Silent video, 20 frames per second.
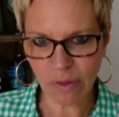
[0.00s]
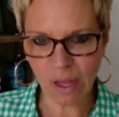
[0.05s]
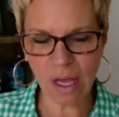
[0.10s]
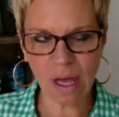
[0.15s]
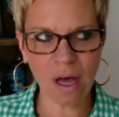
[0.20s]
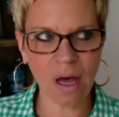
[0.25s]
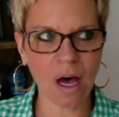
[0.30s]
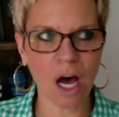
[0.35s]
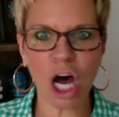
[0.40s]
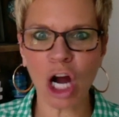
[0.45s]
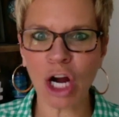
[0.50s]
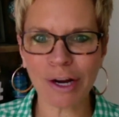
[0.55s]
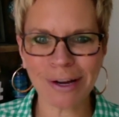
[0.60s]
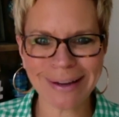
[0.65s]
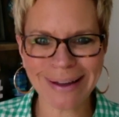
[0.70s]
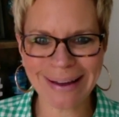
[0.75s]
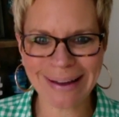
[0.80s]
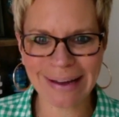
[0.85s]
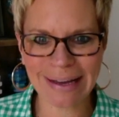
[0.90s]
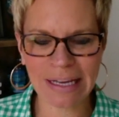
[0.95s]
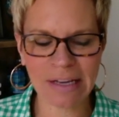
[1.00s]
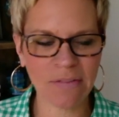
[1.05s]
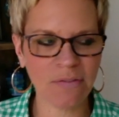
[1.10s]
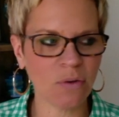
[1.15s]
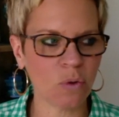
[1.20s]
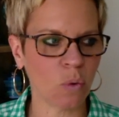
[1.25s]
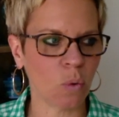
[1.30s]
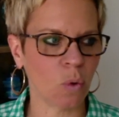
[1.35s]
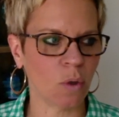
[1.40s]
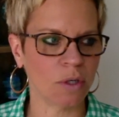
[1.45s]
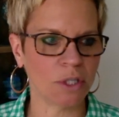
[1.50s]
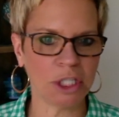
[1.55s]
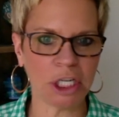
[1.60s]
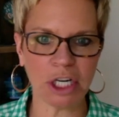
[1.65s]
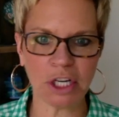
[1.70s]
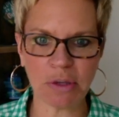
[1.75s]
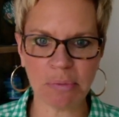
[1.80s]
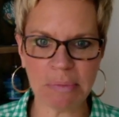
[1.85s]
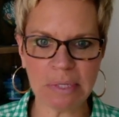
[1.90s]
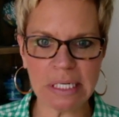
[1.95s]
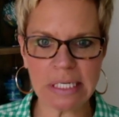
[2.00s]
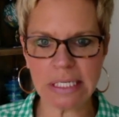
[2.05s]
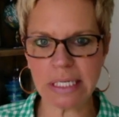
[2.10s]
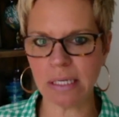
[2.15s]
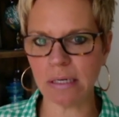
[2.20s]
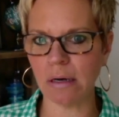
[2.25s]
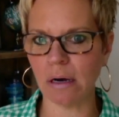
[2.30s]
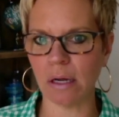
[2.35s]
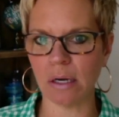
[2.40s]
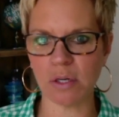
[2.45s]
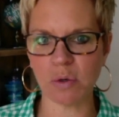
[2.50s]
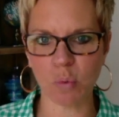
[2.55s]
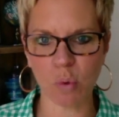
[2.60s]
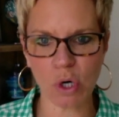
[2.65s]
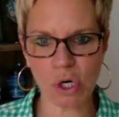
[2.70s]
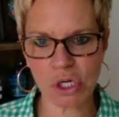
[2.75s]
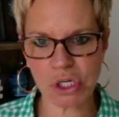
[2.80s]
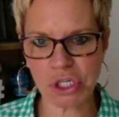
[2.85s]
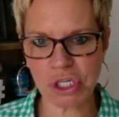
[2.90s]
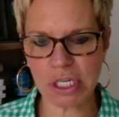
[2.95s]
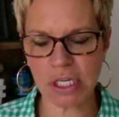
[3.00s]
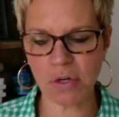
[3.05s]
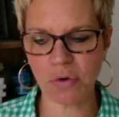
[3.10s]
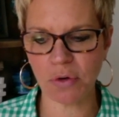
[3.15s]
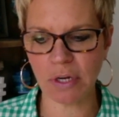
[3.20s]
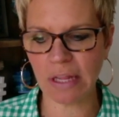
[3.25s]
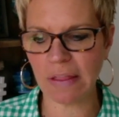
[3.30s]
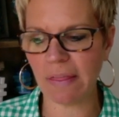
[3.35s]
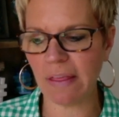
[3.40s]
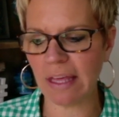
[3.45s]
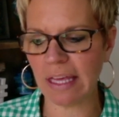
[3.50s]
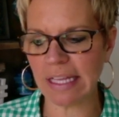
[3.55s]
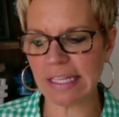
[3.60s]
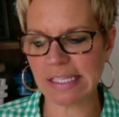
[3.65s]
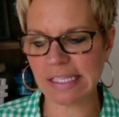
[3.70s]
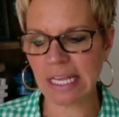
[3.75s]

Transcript: archived or documented on a worksheet or anything.